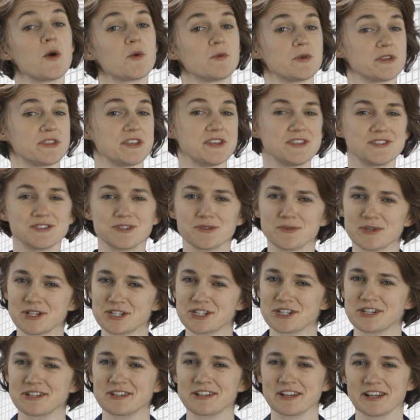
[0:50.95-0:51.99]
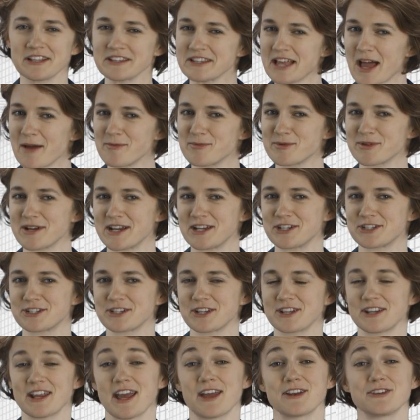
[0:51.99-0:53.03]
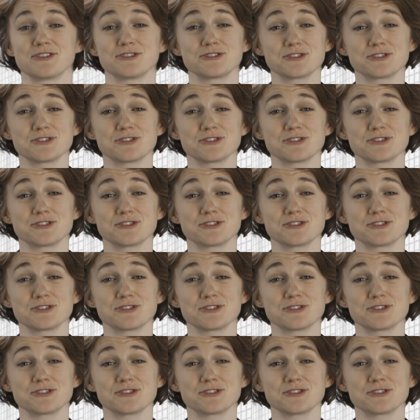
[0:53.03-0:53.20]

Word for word: with intuition, collaboration, and a